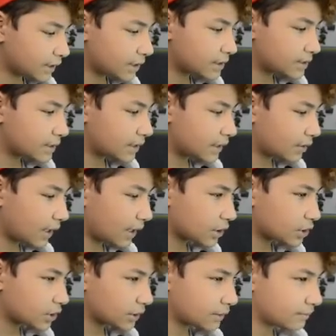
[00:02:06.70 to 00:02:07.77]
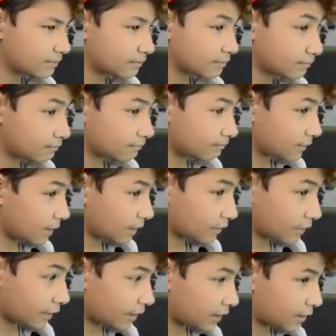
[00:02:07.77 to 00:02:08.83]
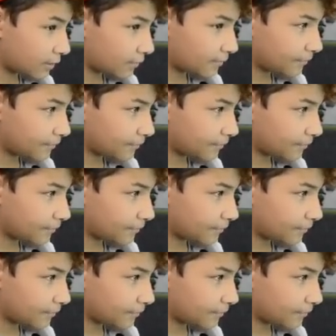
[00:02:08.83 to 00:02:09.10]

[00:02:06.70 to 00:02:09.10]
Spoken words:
this, it'll actually, not that.